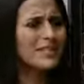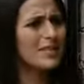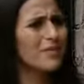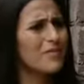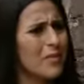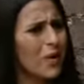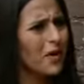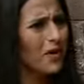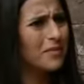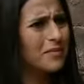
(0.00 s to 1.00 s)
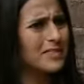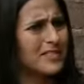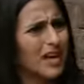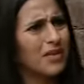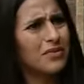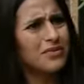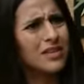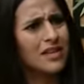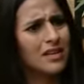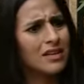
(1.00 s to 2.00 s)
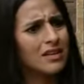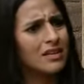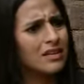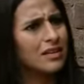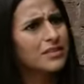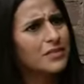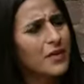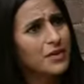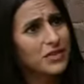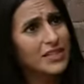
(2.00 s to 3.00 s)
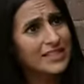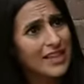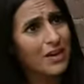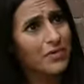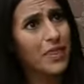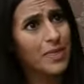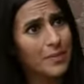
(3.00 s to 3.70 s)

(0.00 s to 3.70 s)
to them, they'd put it on themselves. You need to focus on yourself and the